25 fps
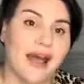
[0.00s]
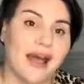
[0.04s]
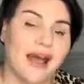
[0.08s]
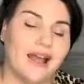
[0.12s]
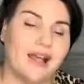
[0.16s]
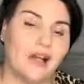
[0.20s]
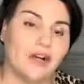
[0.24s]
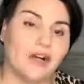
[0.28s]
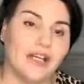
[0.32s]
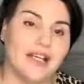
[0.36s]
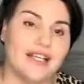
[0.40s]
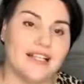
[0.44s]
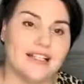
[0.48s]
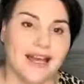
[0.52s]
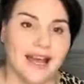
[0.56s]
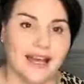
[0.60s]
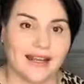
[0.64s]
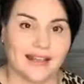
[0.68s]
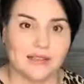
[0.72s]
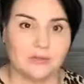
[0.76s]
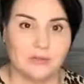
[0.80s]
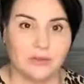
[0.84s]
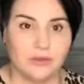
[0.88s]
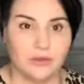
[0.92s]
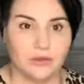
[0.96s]
pay all your
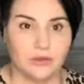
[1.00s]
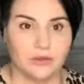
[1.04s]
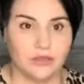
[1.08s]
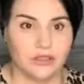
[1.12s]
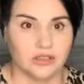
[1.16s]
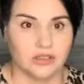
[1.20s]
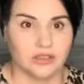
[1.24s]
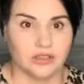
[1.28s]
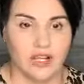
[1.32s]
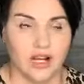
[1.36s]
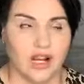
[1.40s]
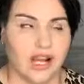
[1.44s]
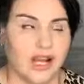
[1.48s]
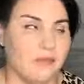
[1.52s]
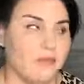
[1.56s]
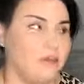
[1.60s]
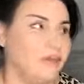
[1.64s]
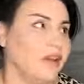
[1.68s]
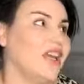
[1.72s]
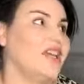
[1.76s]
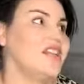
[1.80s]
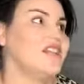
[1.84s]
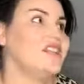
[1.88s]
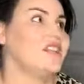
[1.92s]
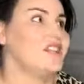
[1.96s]
tax bills on time.
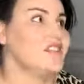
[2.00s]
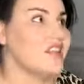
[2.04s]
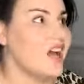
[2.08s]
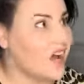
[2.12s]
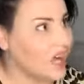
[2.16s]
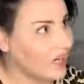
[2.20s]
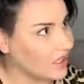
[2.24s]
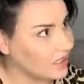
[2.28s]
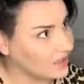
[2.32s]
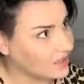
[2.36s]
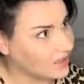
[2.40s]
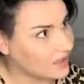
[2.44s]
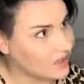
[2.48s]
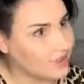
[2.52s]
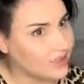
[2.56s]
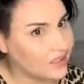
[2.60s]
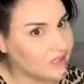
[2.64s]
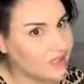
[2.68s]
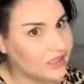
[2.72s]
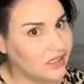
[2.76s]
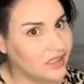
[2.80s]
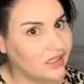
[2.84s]
It sucks.